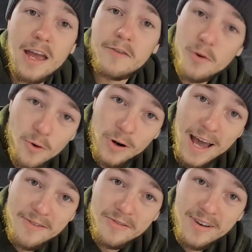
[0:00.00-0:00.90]
If you already
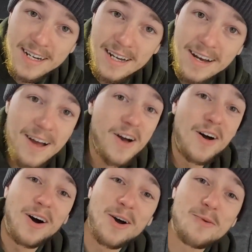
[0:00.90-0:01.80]
have a van,
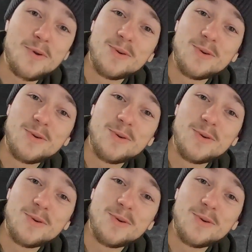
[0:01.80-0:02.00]
I hope you